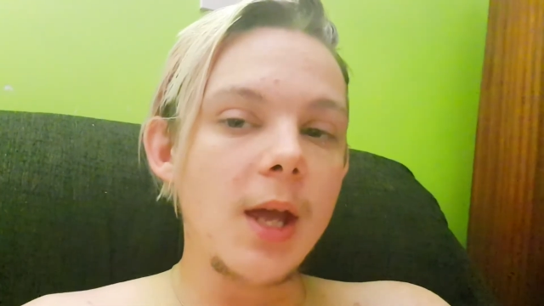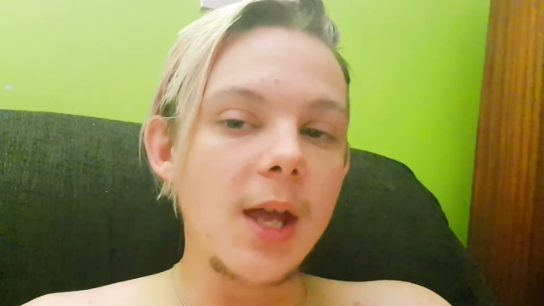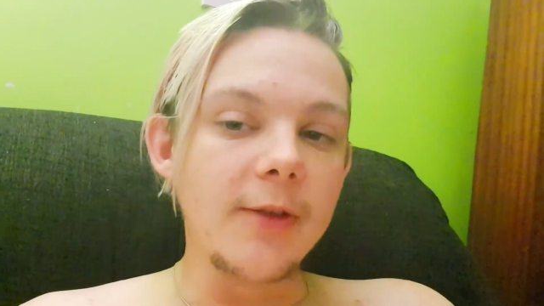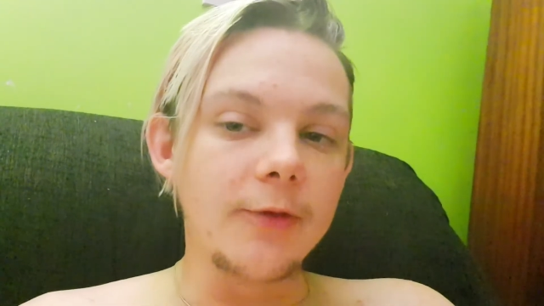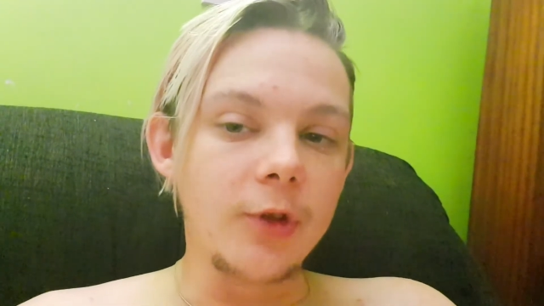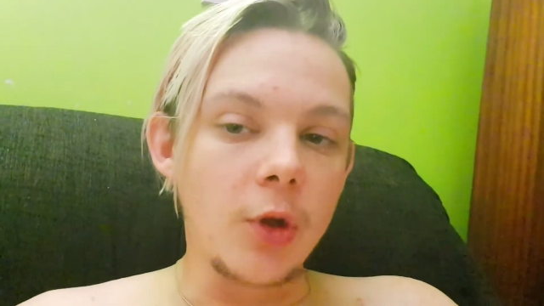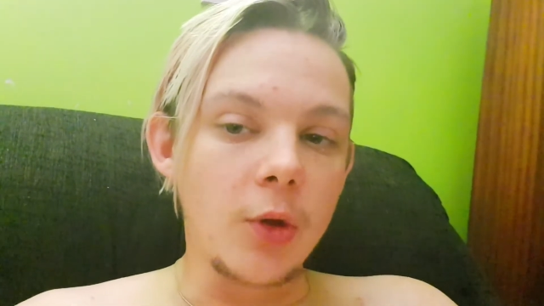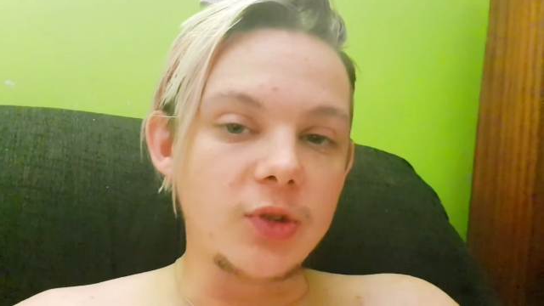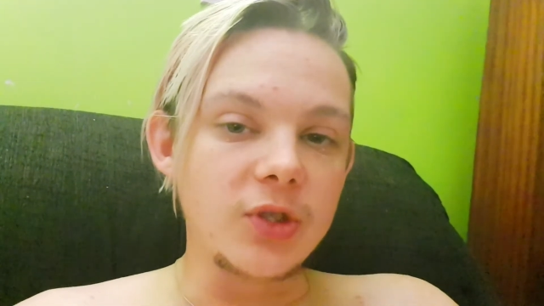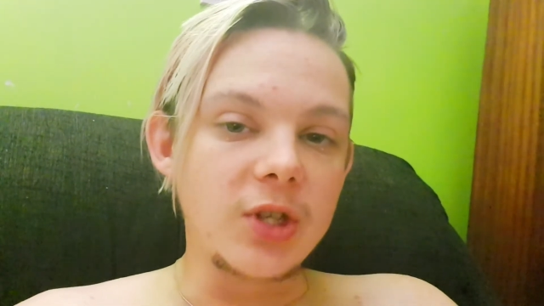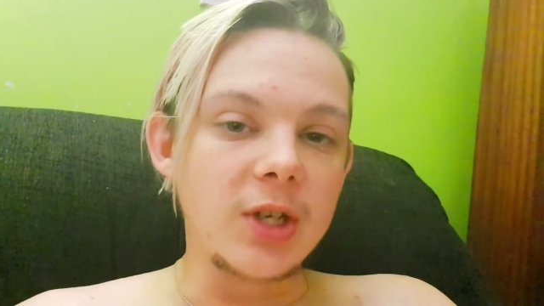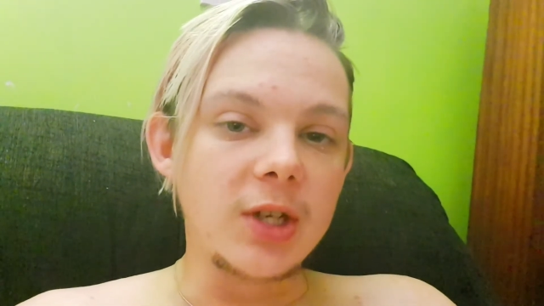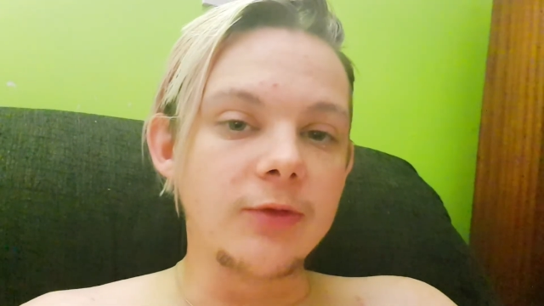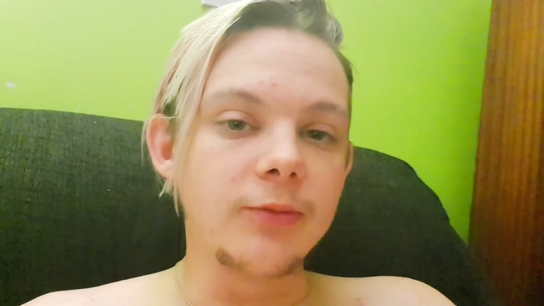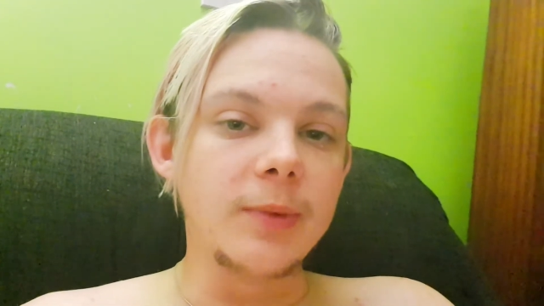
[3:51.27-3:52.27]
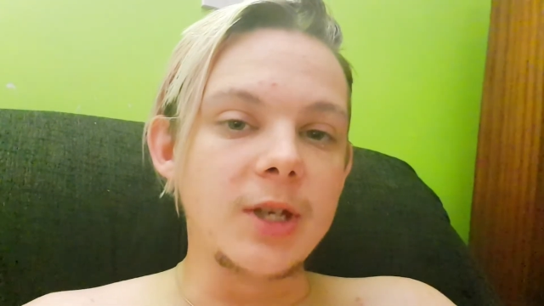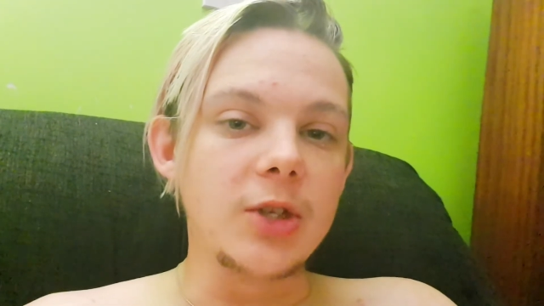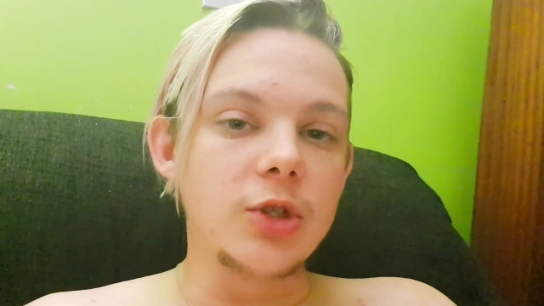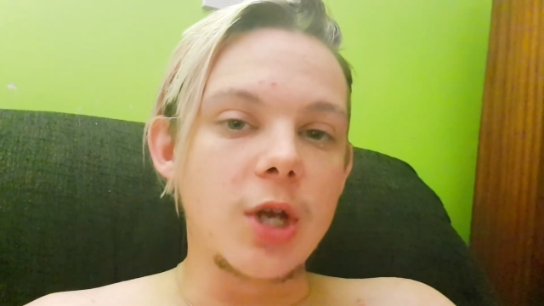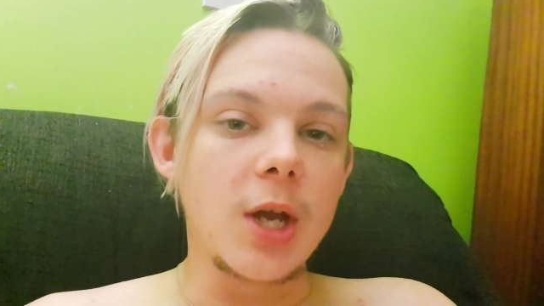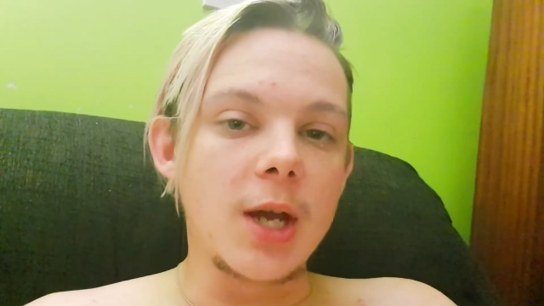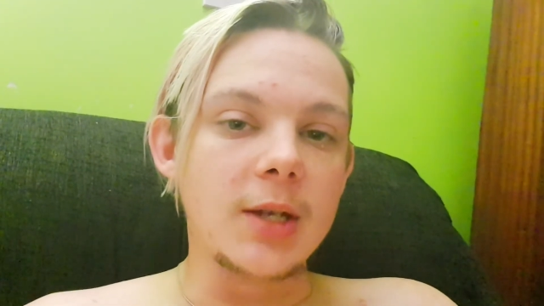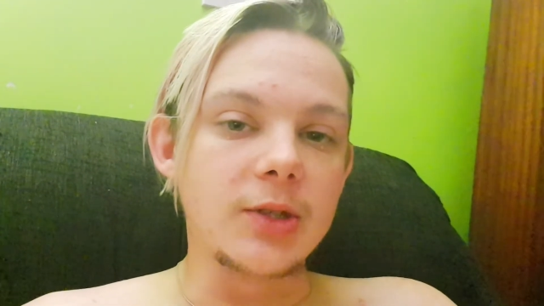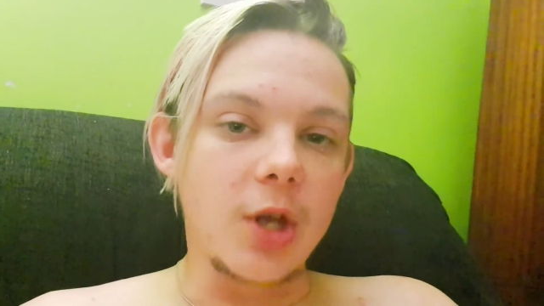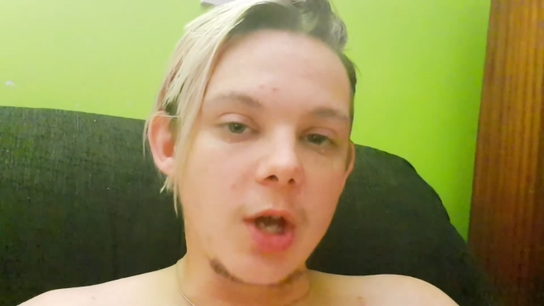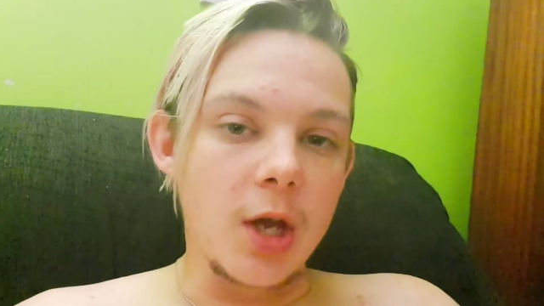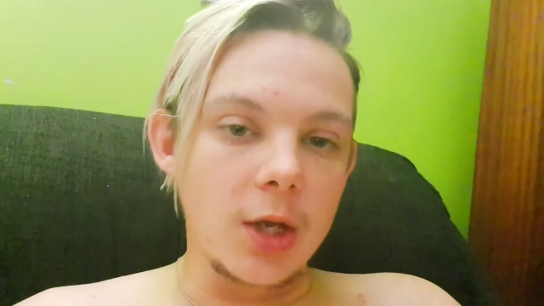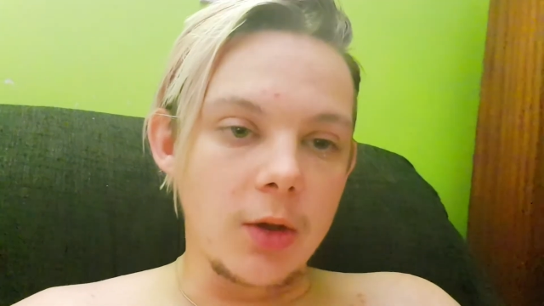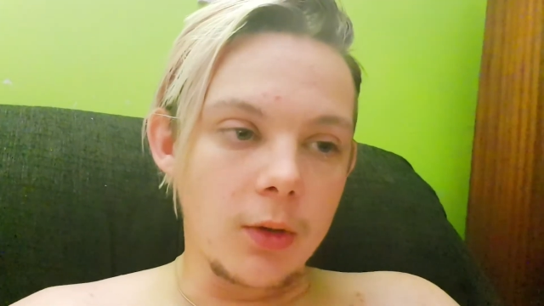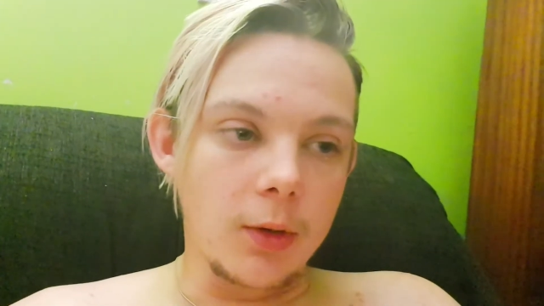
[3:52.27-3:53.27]
If no one's going to give me a chance,
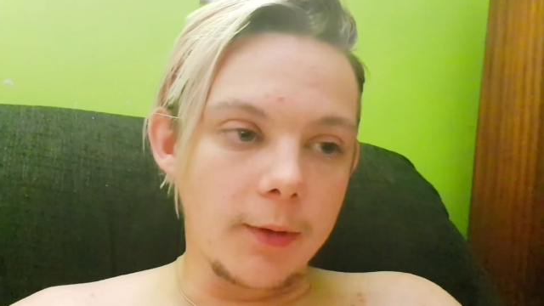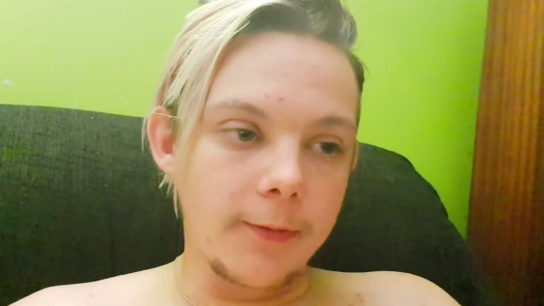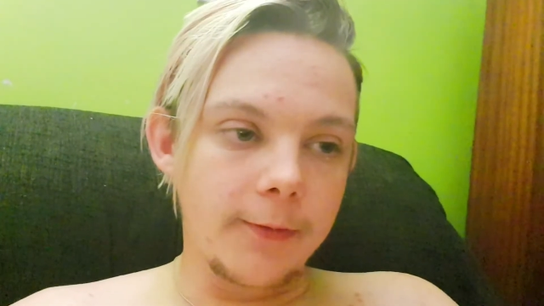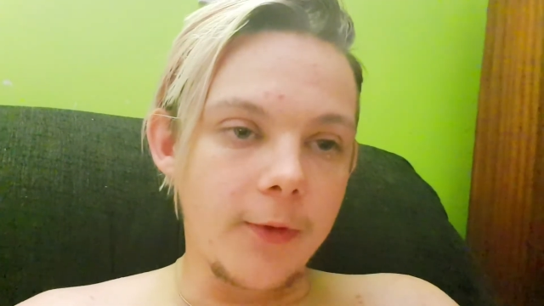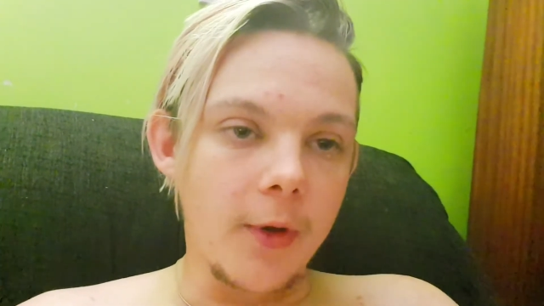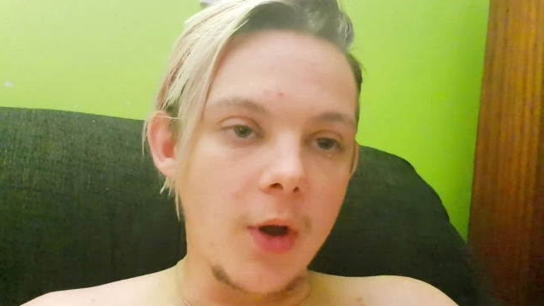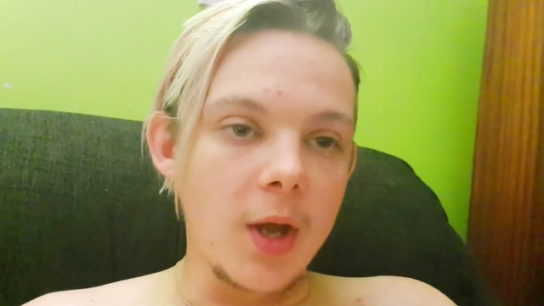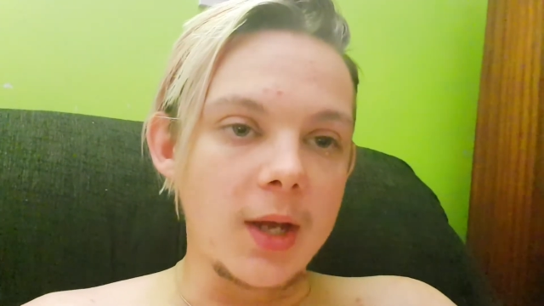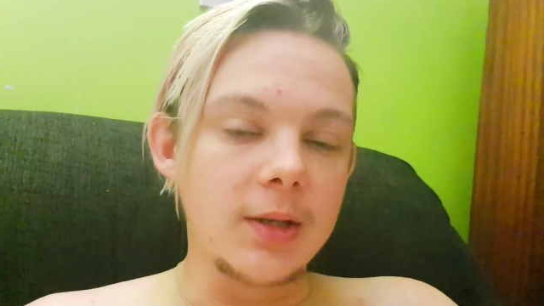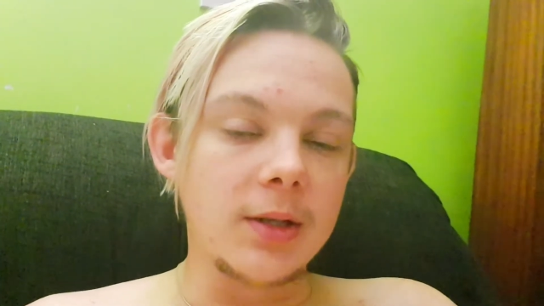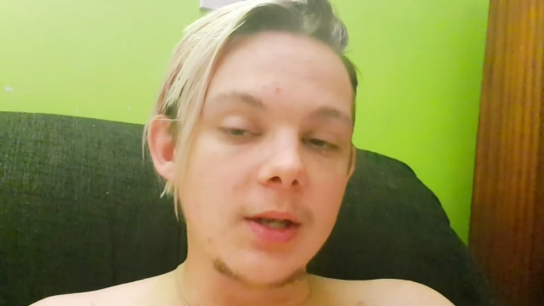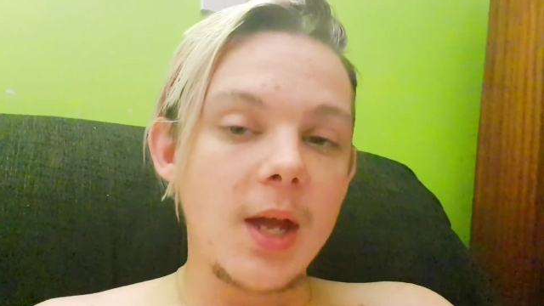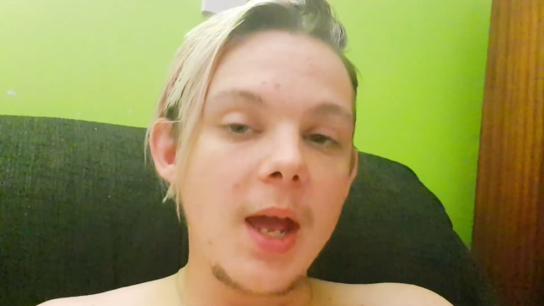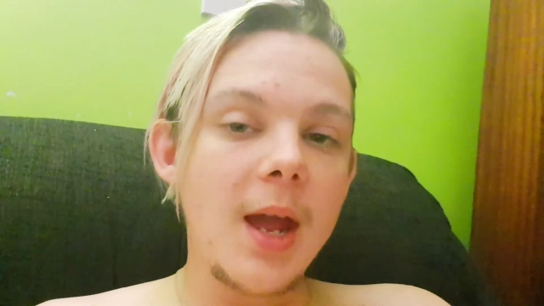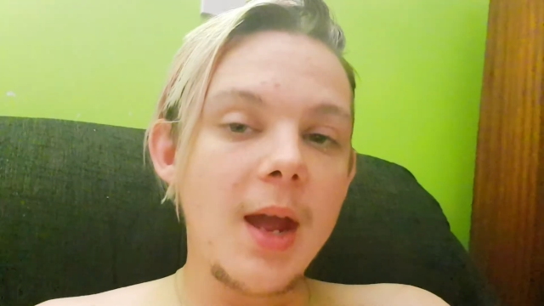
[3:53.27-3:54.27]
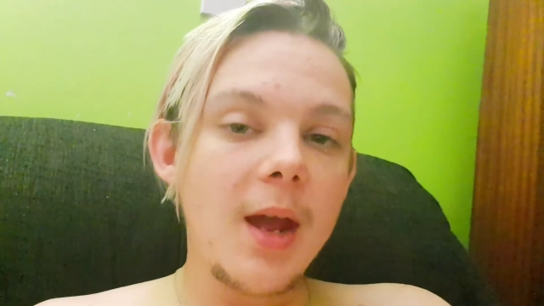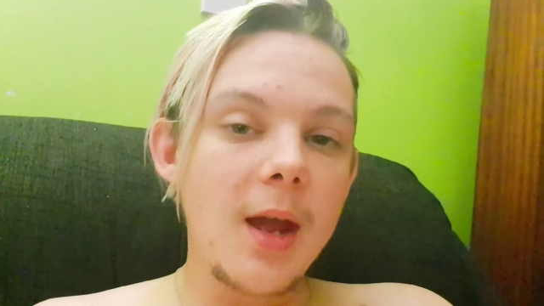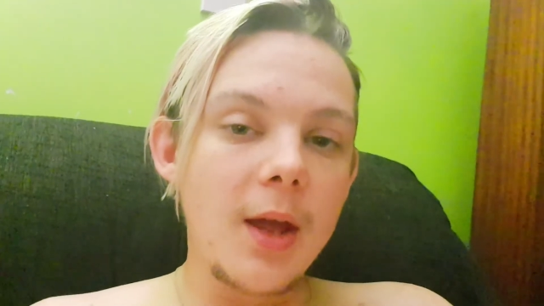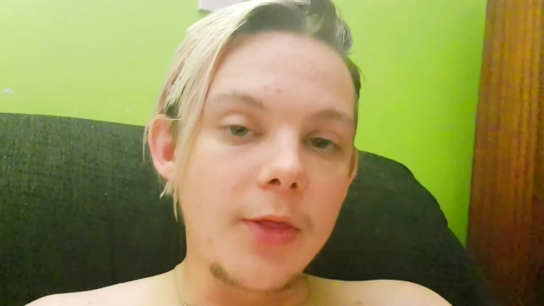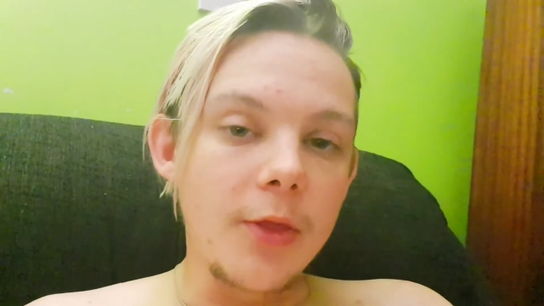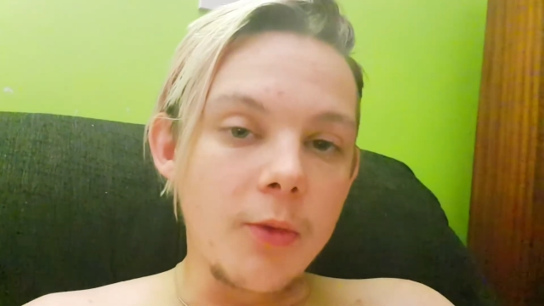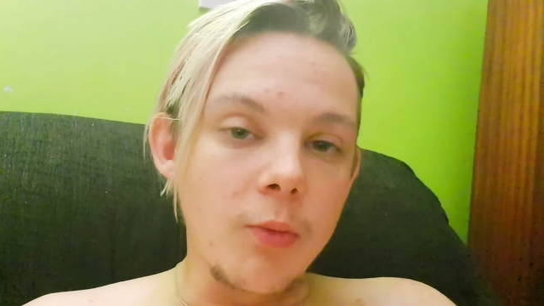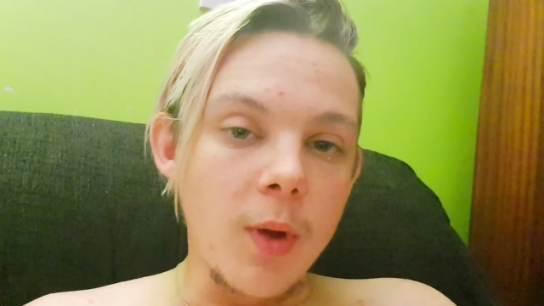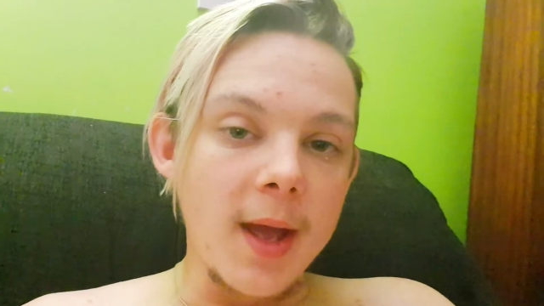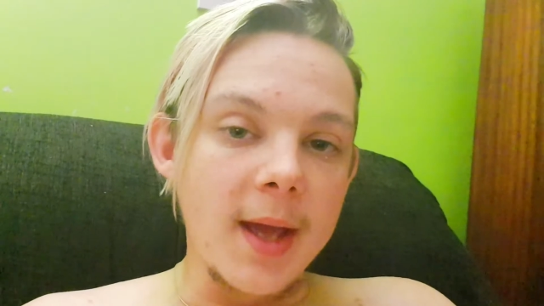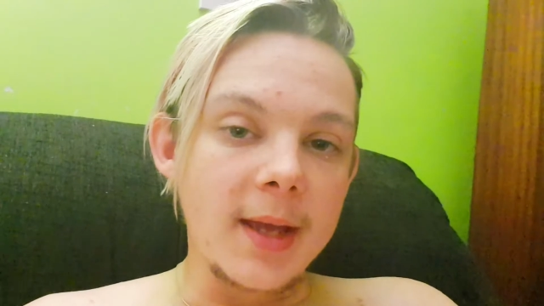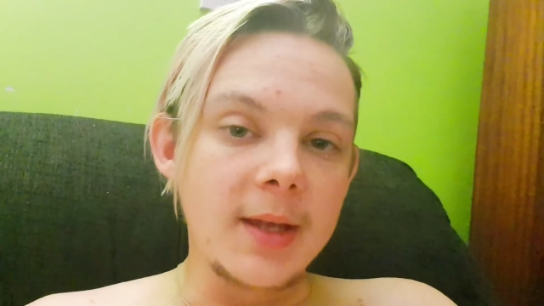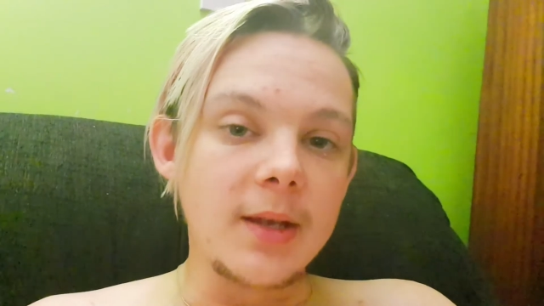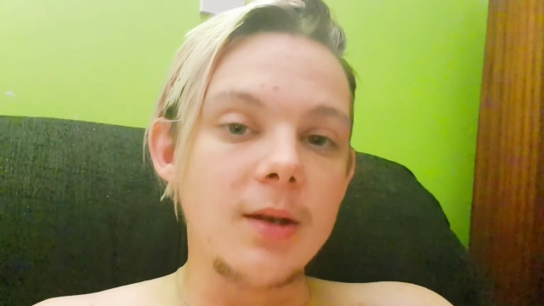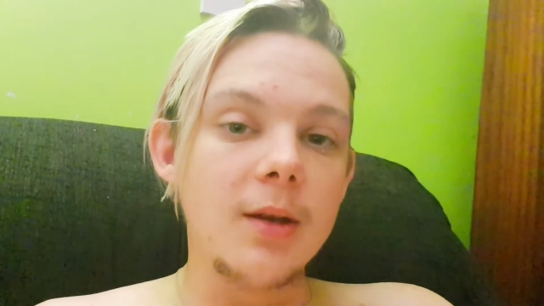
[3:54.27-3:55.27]
I got to find the
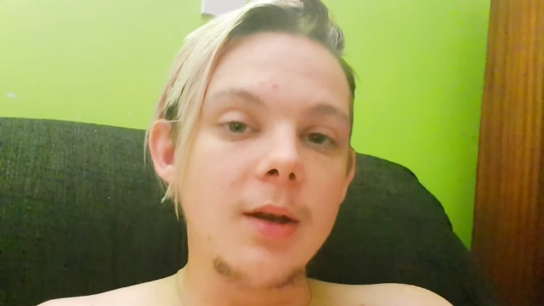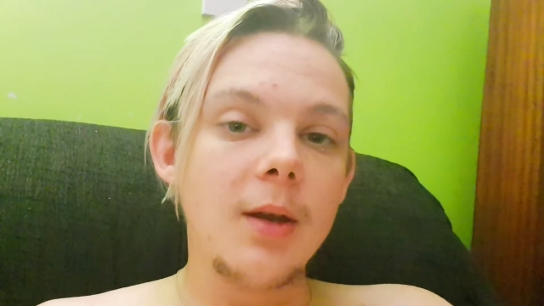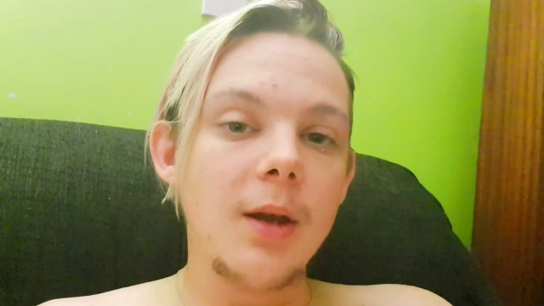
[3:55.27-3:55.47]
way